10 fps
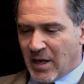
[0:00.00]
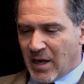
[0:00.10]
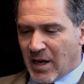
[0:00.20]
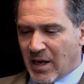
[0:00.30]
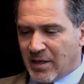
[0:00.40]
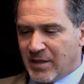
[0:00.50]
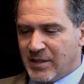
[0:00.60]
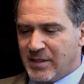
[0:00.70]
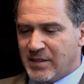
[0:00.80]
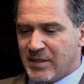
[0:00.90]
And
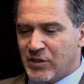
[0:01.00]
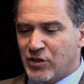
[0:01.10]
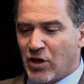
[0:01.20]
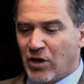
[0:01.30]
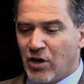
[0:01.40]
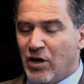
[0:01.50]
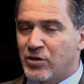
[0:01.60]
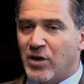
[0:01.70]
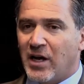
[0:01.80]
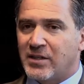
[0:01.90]
this is in stark
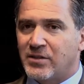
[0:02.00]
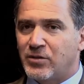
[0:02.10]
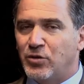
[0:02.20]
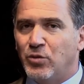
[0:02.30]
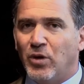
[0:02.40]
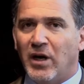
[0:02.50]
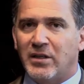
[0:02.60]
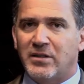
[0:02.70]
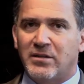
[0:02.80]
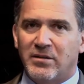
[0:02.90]
contrast to
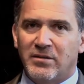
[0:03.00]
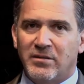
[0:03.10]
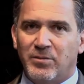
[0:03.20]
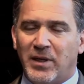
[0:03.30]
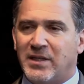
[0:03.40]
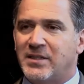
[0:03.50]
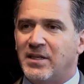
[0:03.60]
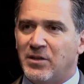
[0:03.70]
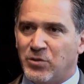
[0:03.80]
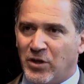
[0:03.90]
what
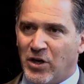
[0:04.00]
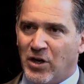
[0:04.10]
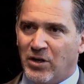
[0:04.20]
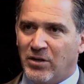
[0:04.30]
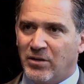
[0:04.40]
Palestinians really are.